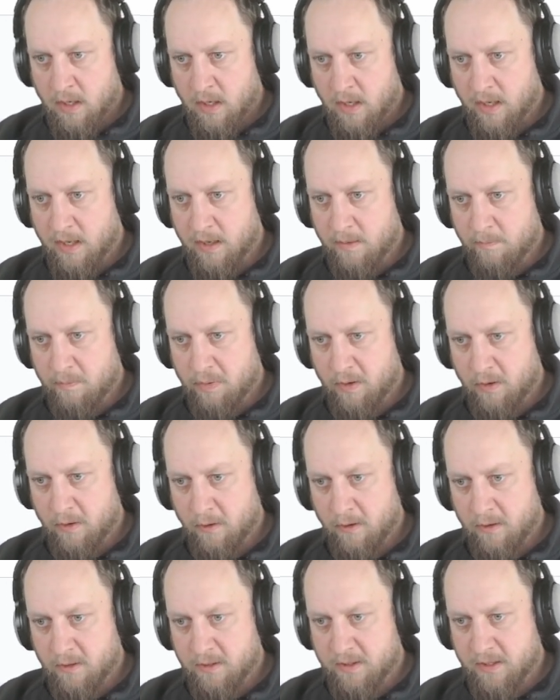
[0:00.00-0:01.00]
And
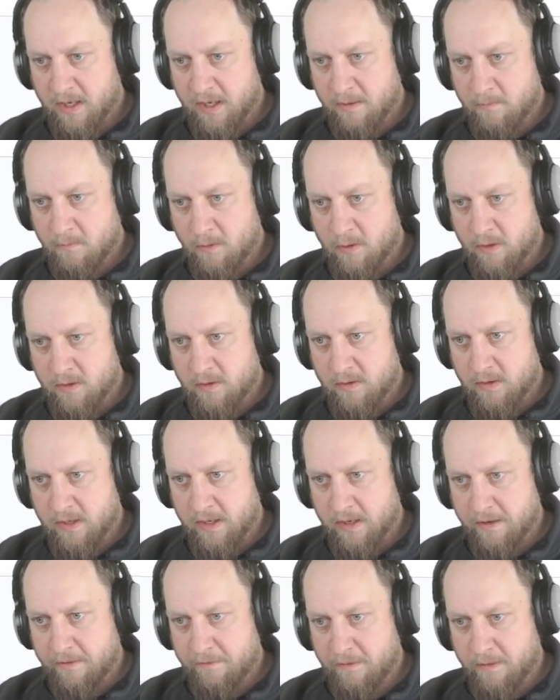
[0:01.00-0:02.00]
plot, I'm
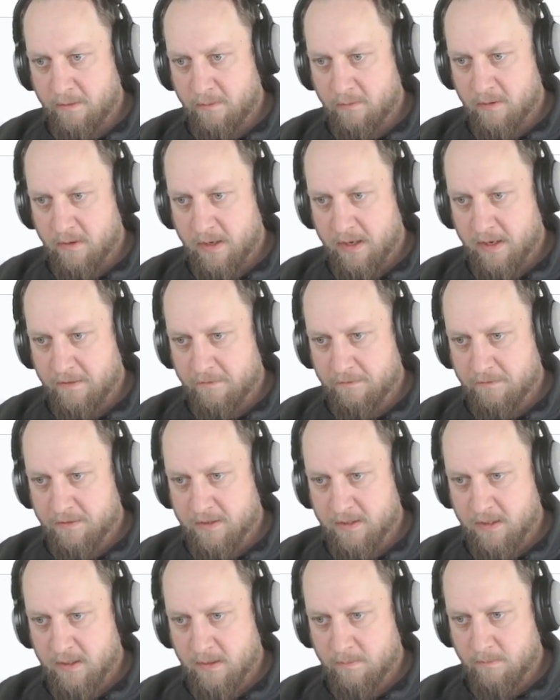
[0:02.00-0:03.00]
wondering if we would have
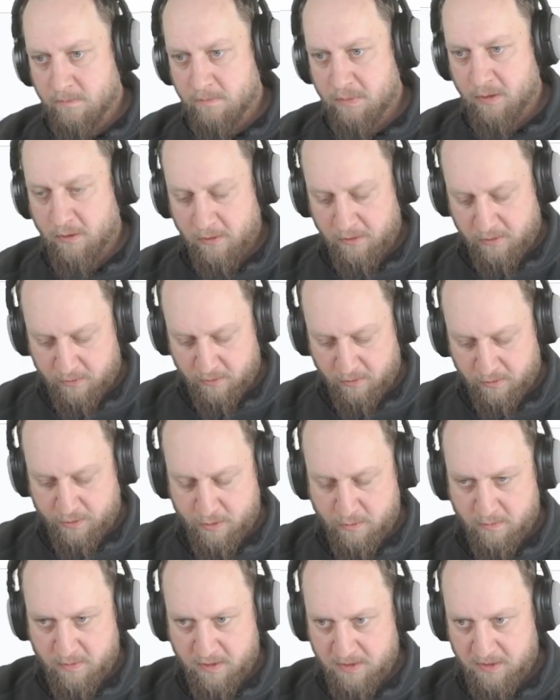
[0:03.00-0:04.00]
some plot
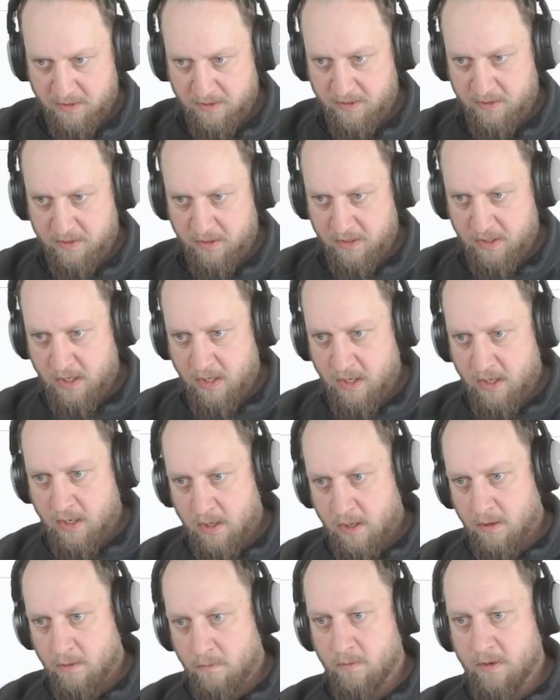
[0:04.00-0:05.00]
documents
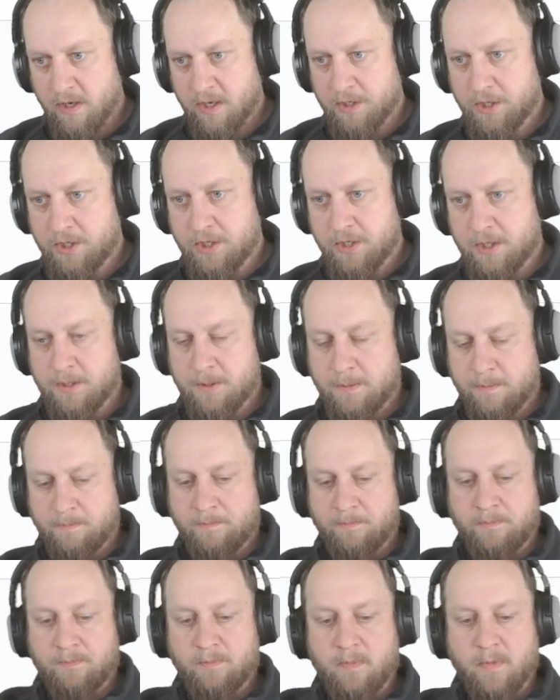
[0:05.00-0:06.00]
which
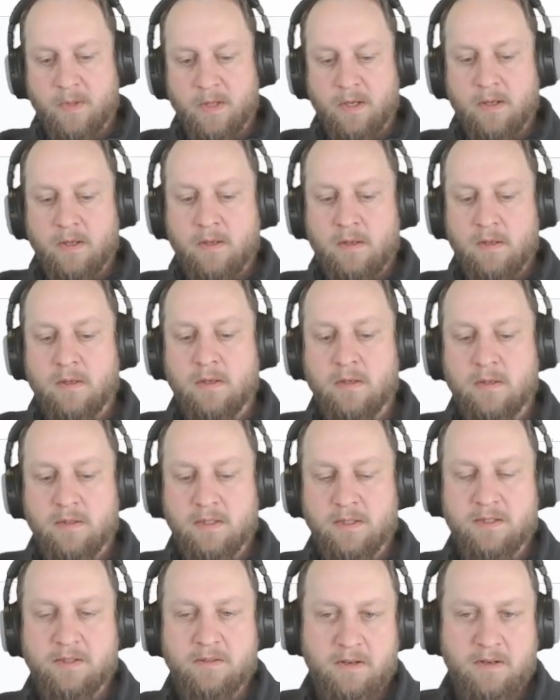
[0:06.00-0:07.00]

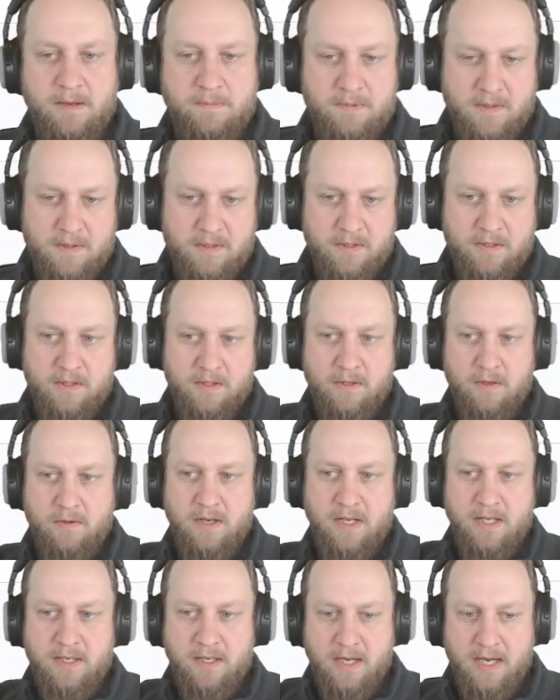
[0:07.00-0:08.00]
describes the
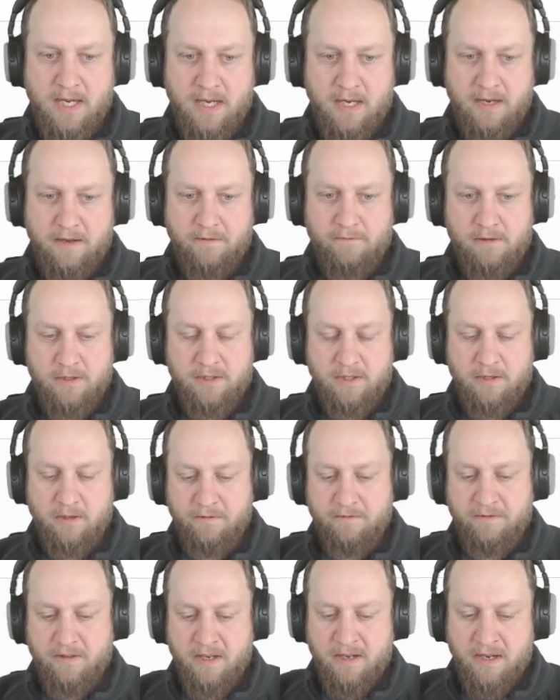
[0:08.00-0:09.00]
story at a high level. So
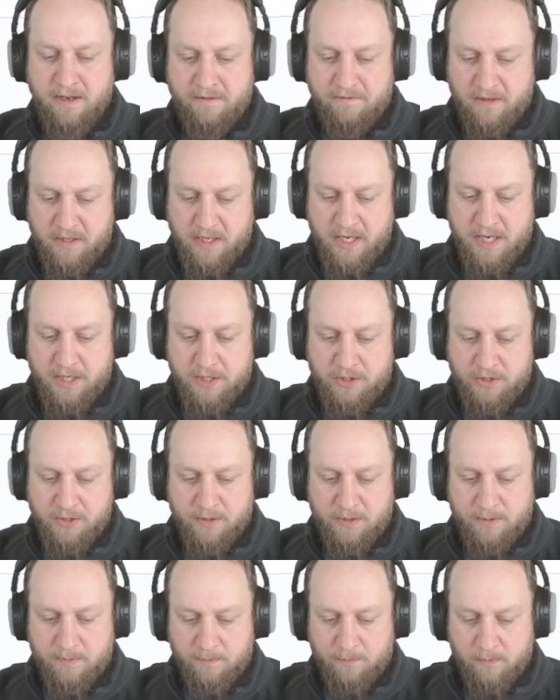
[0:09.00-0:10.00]
if I have an
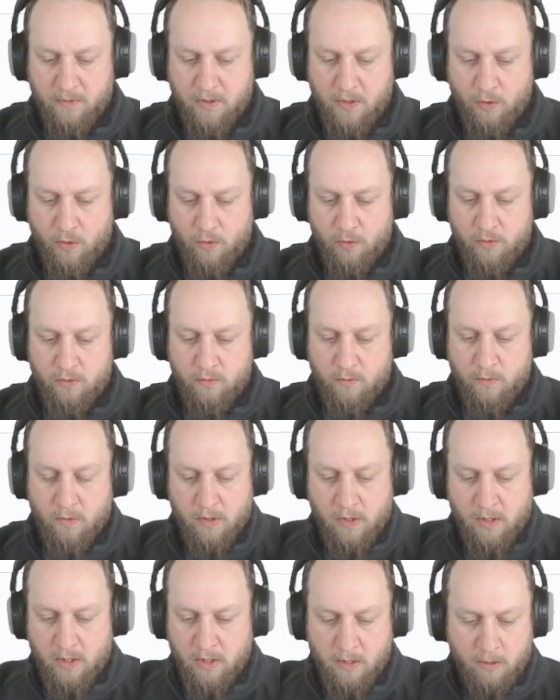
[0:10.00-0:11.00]
agent who
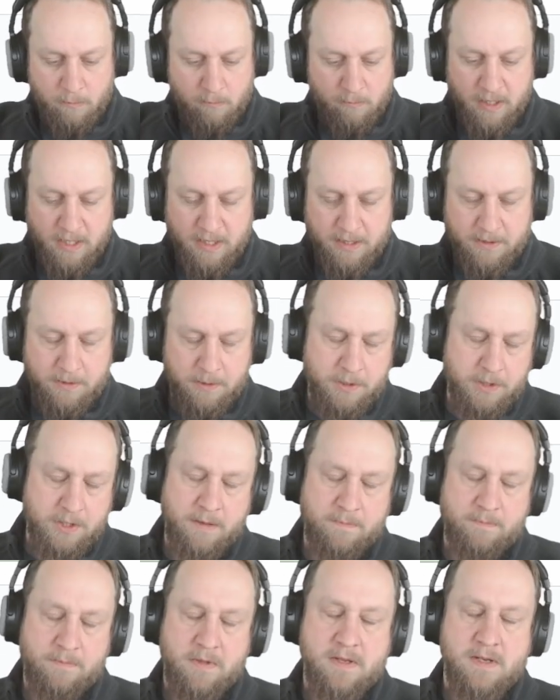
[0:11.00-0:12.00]
writes
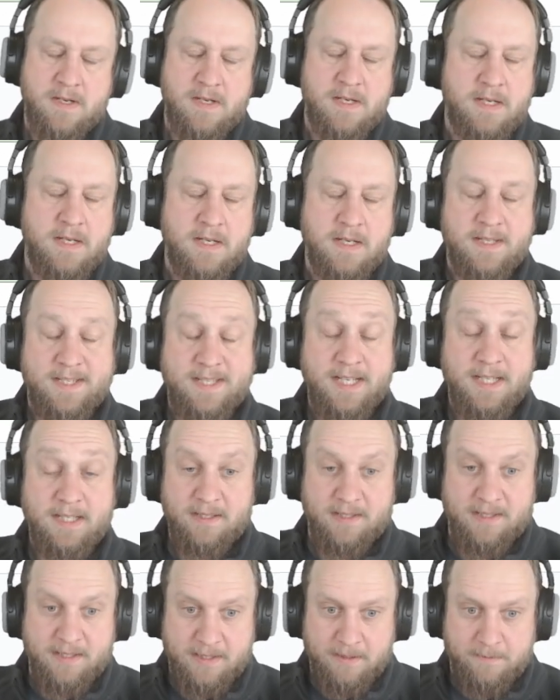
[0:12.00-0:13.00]
chapter
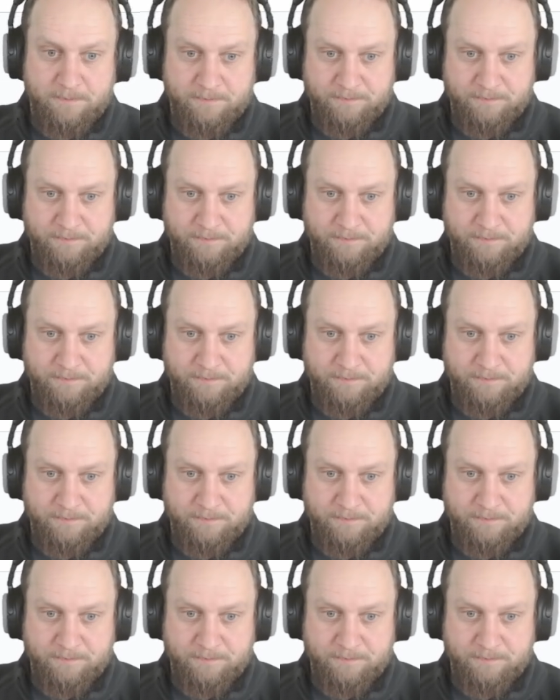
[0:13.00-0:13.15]
6,